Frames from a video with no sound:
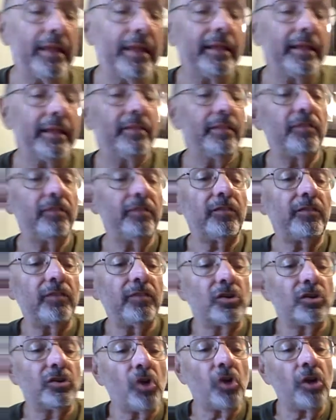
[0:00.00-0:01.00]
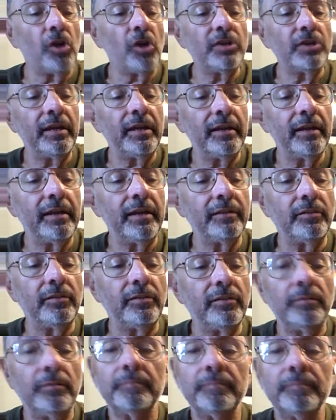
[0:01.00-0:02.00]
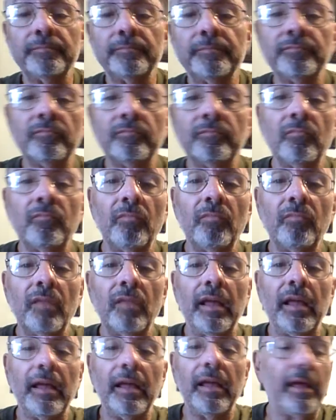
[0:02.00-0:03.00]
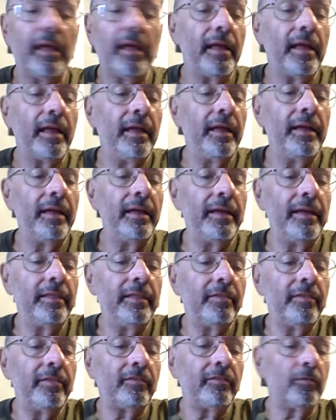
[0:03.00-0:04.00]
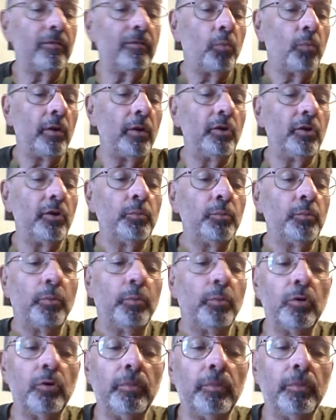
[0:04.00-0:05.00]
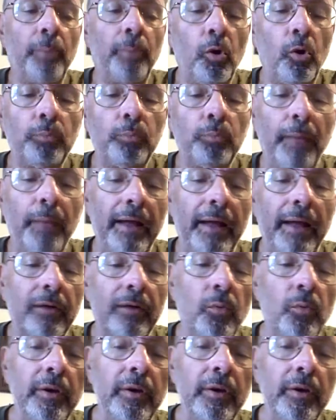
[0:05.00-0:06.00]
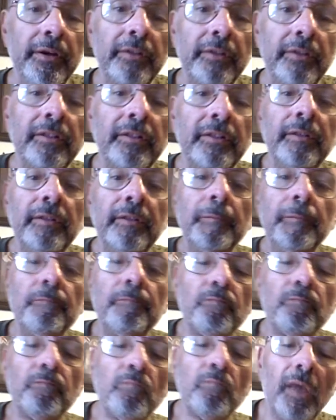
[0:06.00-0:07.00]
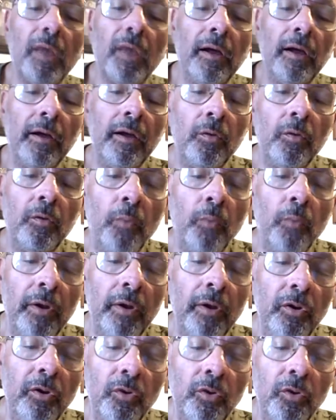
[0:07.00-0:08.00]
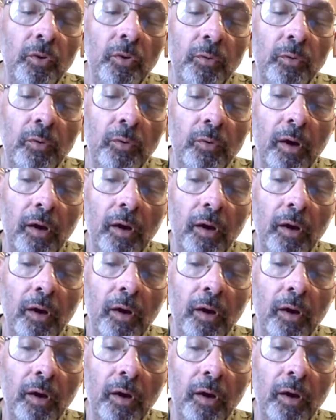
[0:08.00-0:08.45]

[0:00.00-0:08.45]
This is the charging handle, and this is what you pull the bolt back with when you're